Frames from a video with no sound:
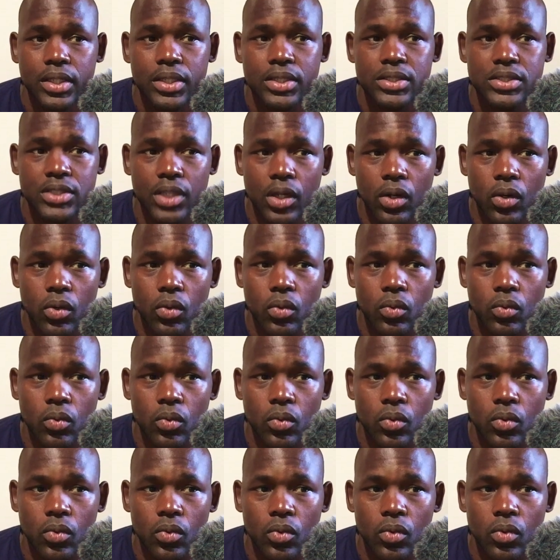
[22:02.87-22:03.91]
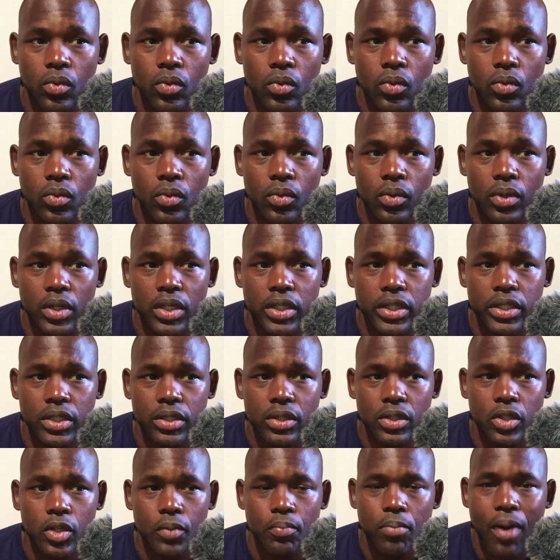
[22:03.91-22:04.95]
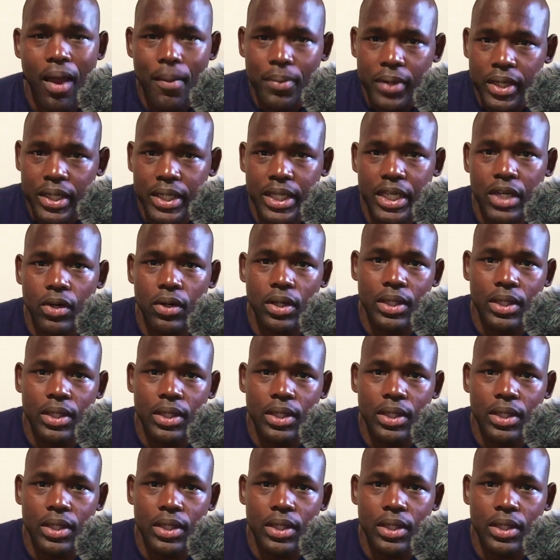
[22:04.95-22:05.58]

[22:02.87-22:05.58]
So you're probably going to hear a